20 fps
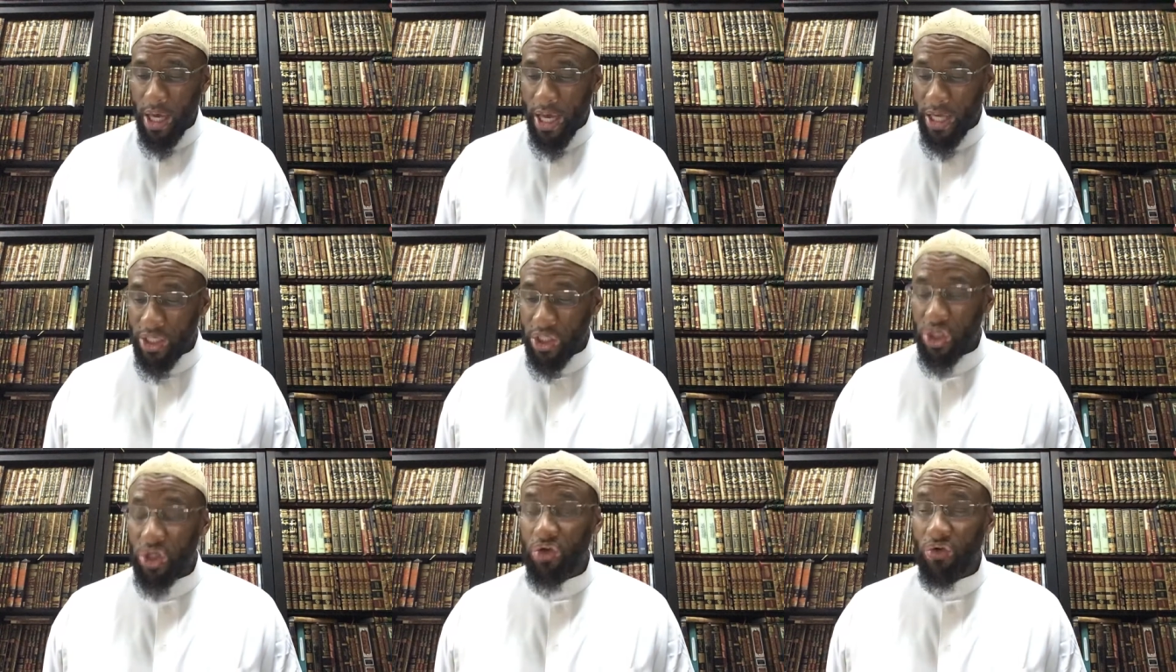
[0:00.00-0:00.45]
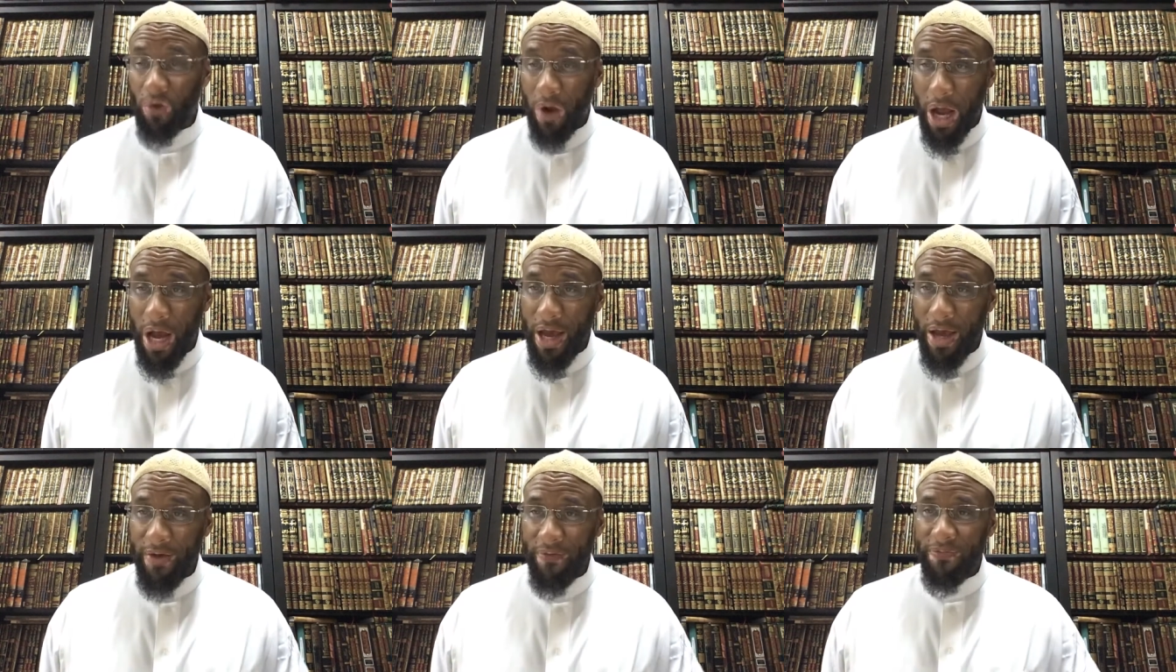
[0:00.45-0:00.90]
and
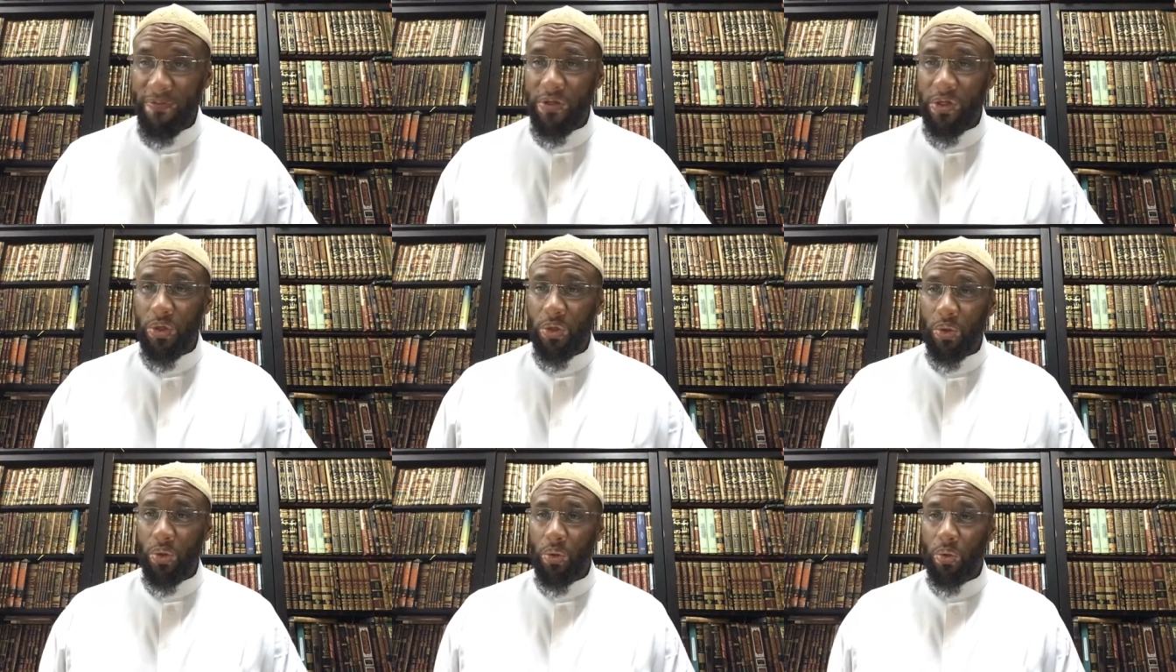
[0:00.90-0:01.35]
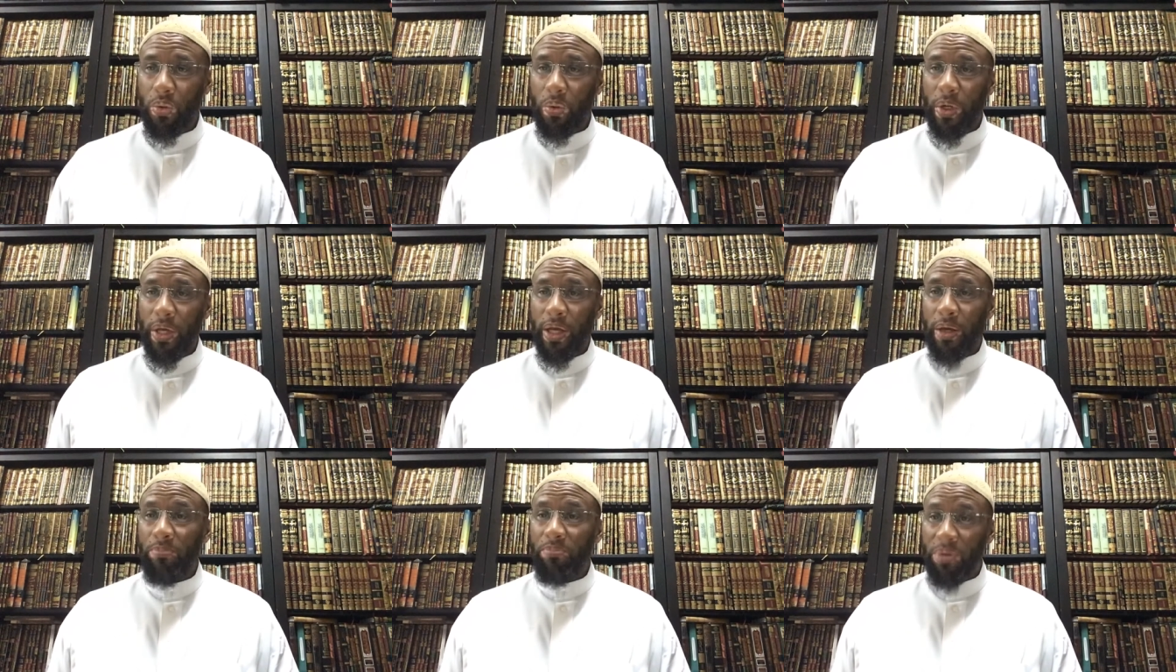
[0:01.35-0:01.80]
strive to
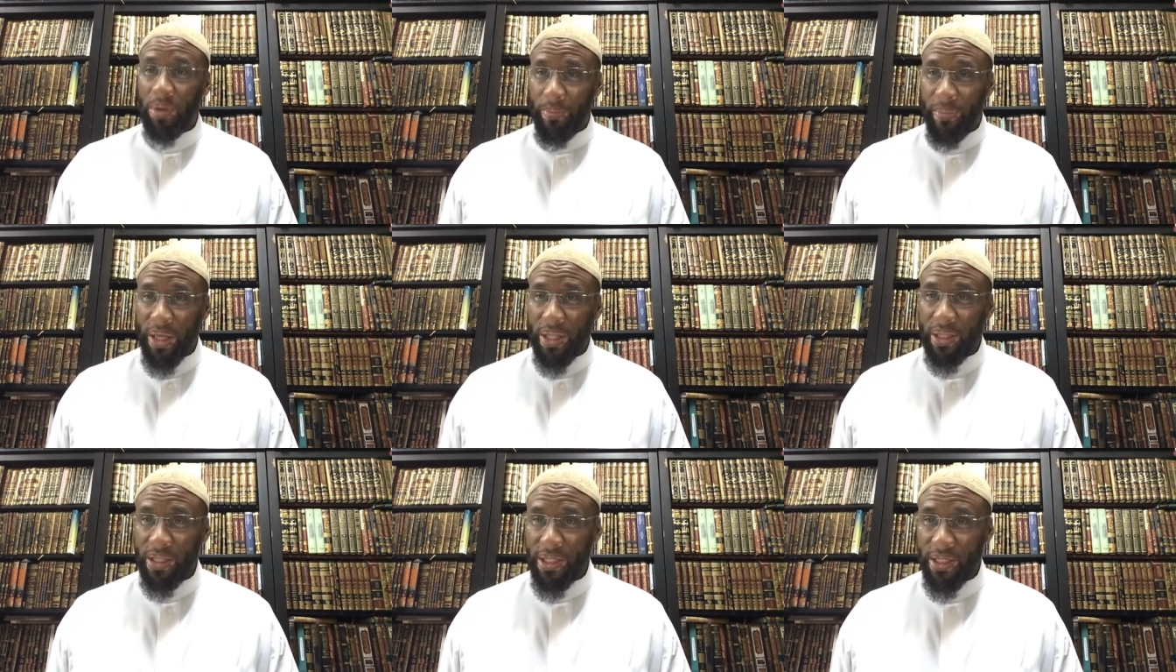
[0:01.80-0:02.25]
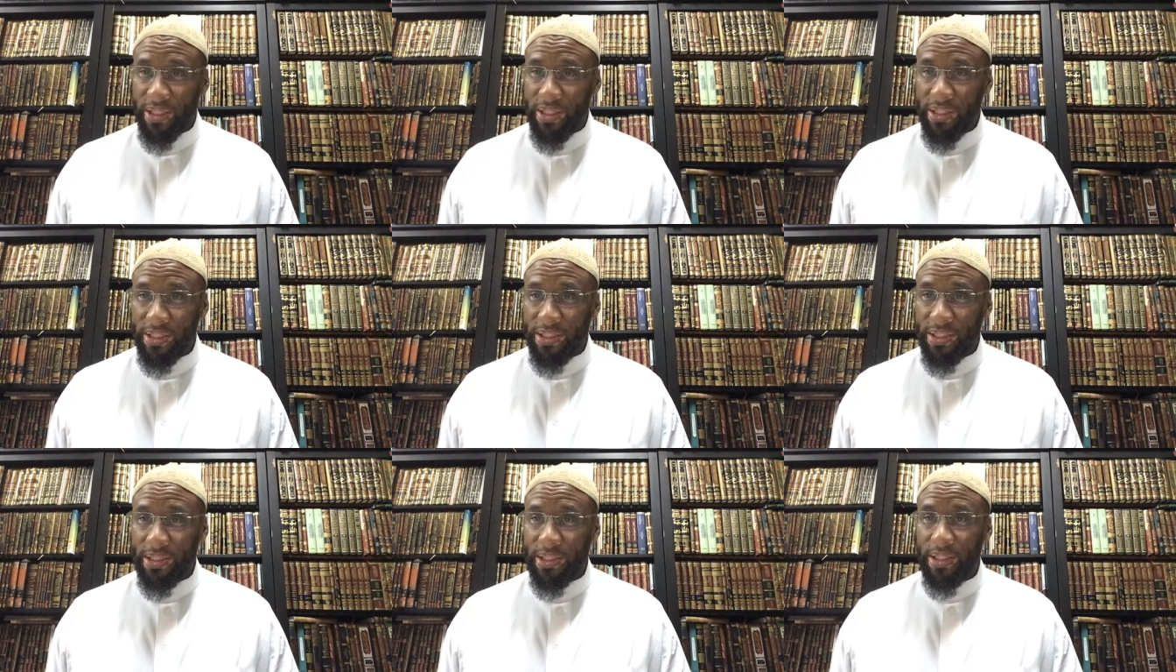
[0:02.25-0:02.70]
implement
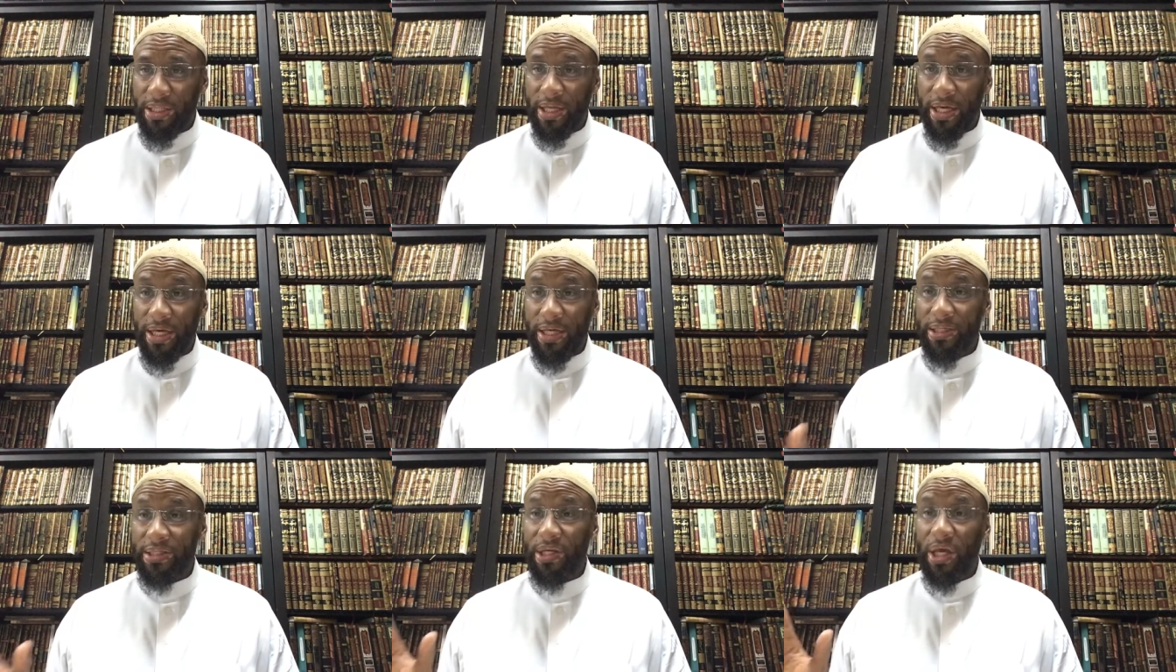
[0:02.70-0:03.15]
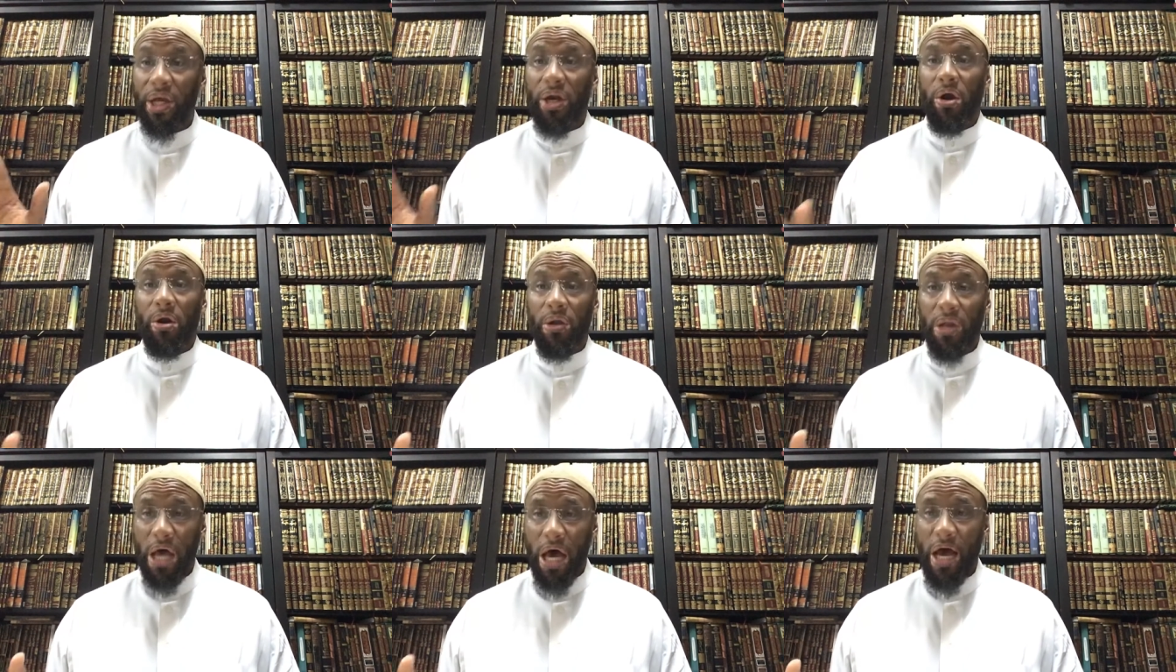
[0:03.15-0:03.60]
these things in
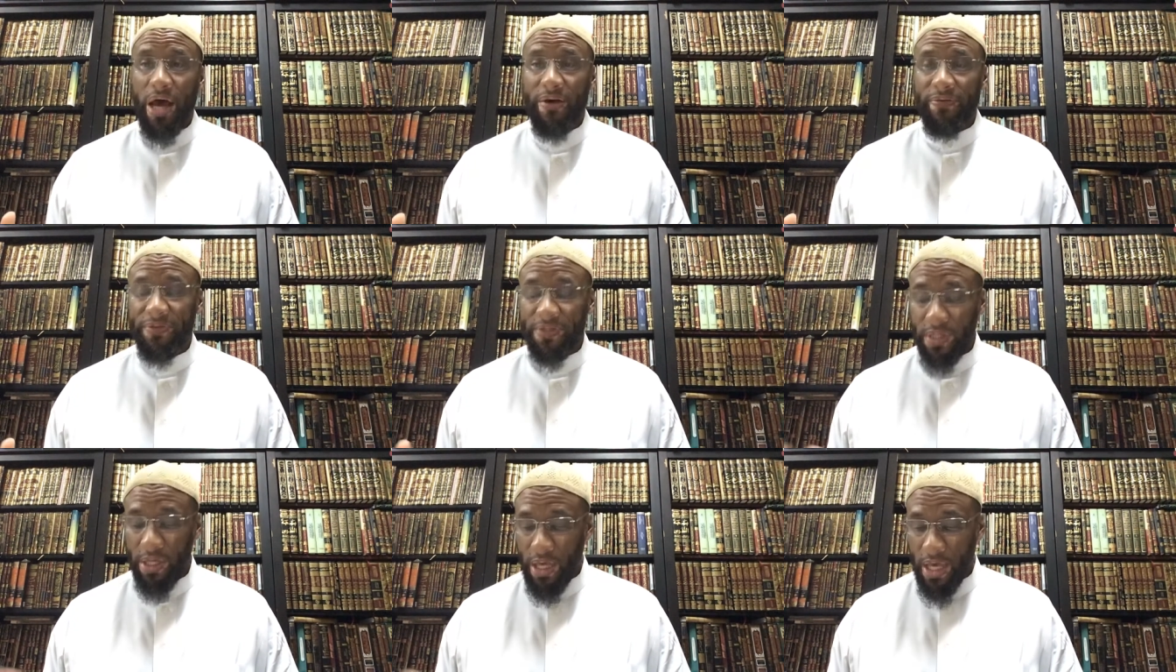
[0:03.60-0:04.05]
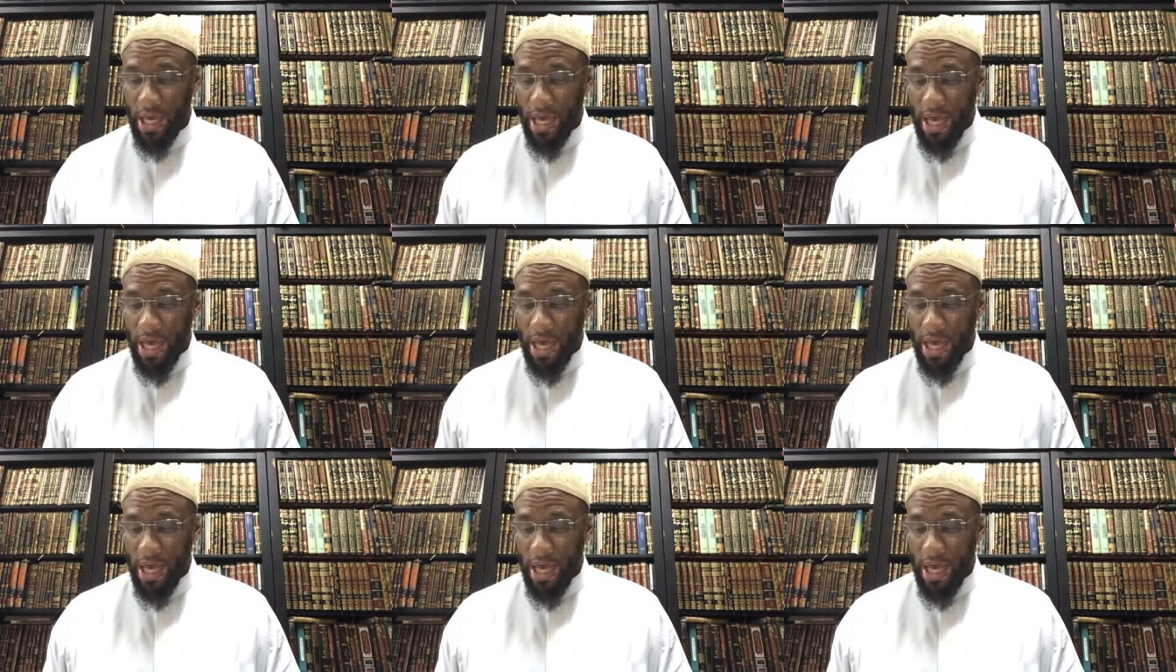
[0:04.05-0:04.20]
our lives.